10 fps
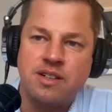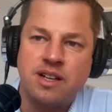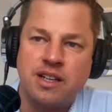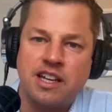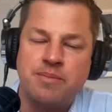
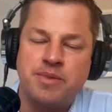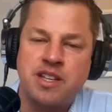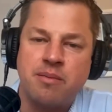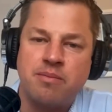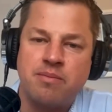it gets
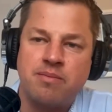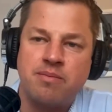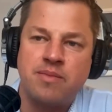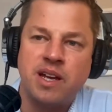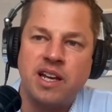them
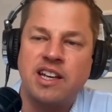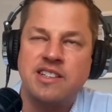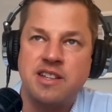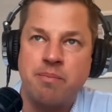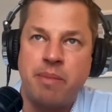
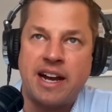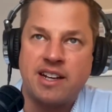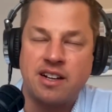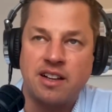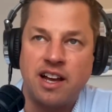back
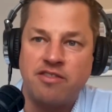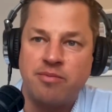into life